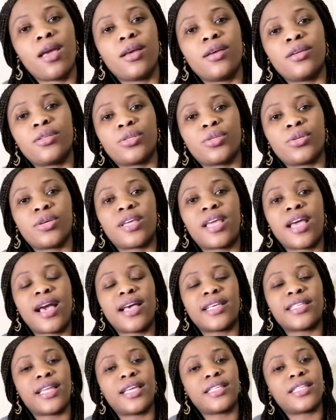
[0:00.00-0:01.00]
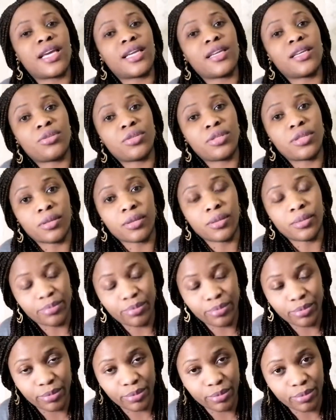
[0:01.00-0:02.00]
So guys, let's get into the
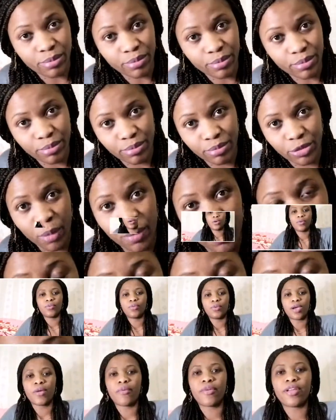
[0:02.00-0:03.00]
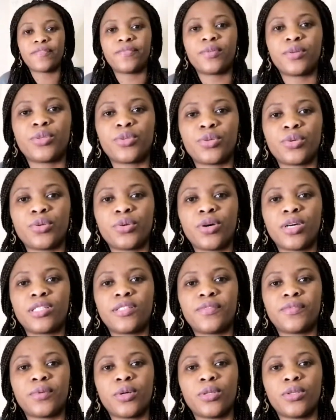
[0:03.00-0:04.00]
topic of grateful to God
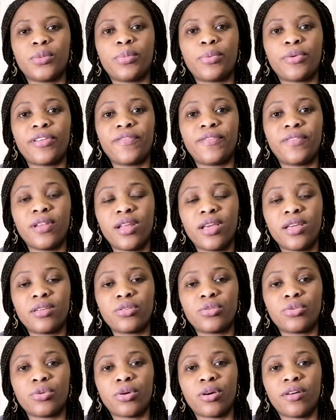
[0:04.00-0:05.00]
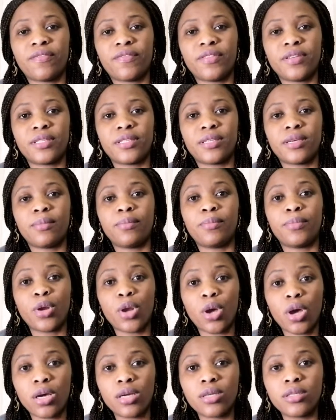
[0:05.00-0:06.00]
for the privilege of His
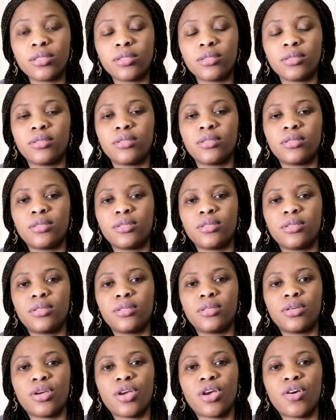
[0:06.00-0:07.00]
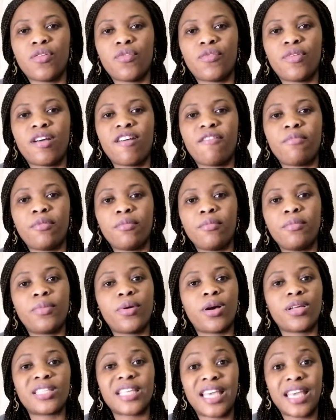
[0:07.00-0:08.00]
blood. We have been
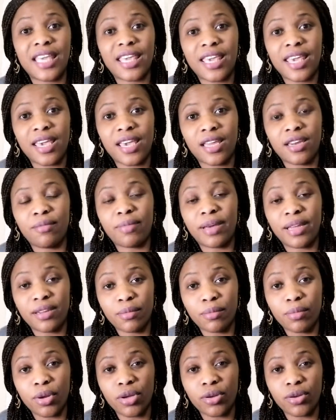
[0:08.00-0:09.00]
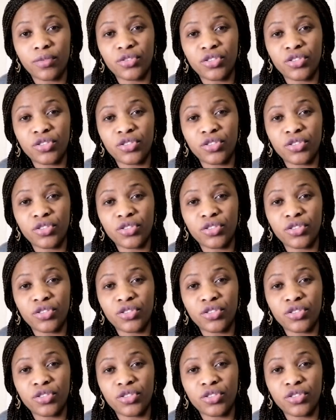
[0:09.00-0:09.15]
bought again by the blood of